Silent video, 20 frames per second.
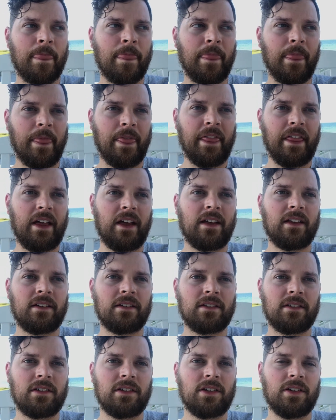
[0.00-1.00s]

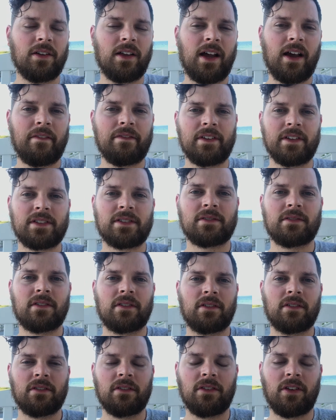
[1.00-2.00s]
then you'll have this
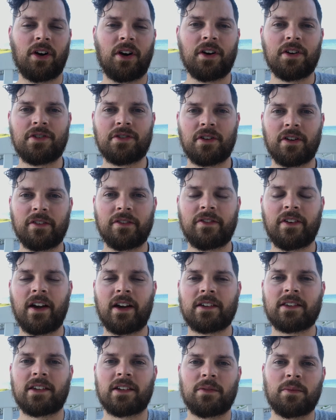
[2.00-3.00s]
larger
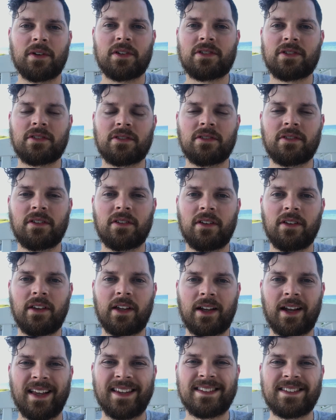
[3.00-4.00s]
effect in which
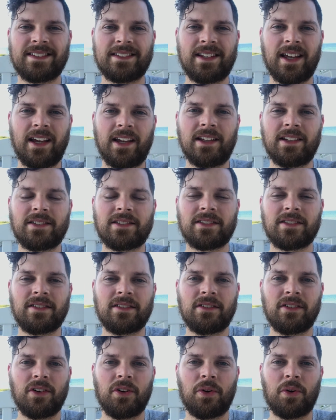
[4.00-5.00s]
like a state
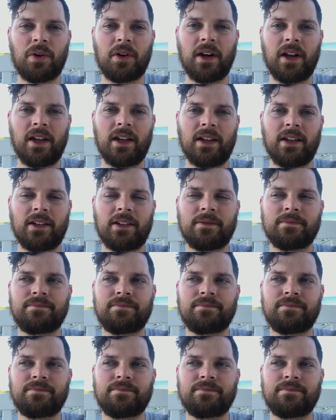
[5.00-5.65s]
or a